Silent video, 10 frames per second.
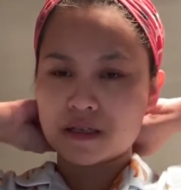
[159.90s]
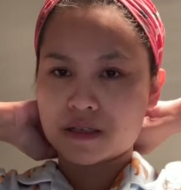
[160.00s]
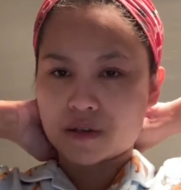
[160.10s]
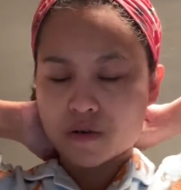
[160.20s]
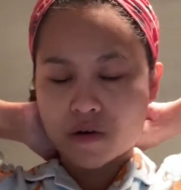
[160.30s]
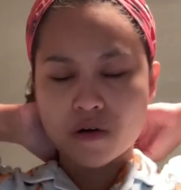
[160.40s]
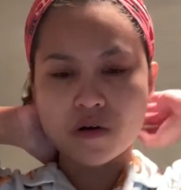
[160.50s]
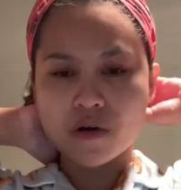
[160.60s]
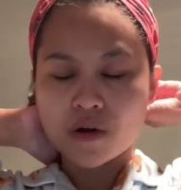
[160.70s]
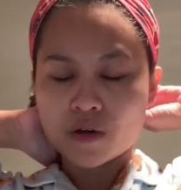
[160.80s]
to
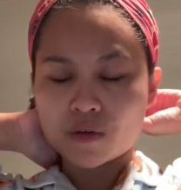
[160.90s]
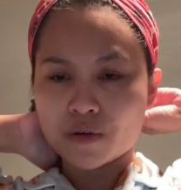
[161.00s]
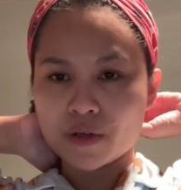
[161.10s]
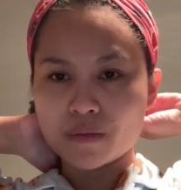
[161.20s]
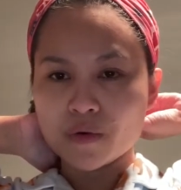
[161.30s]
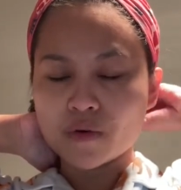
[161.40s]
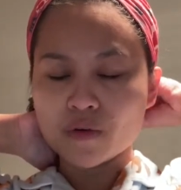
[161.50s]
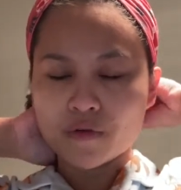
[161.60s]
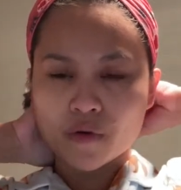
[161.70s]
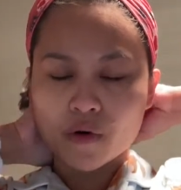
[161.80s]

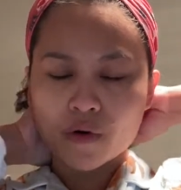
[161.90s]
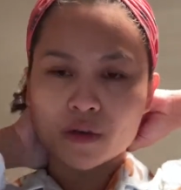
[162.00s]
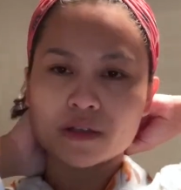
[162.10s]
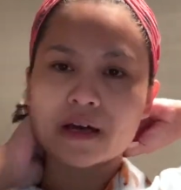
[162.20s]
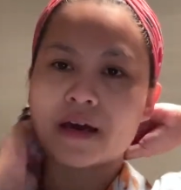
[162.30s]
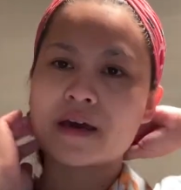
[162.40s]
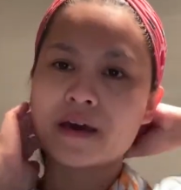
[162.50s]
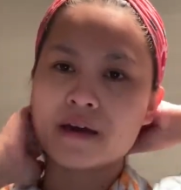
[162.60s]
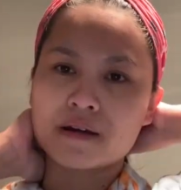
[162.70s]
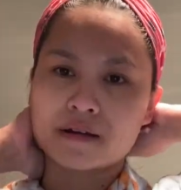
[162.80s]
remove all the
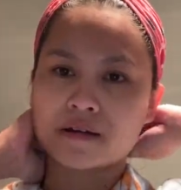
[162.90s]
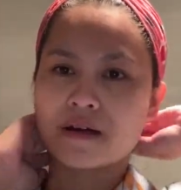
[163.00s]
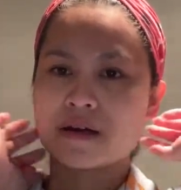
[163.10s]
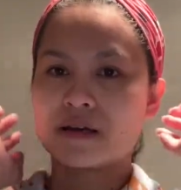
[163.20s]
hair,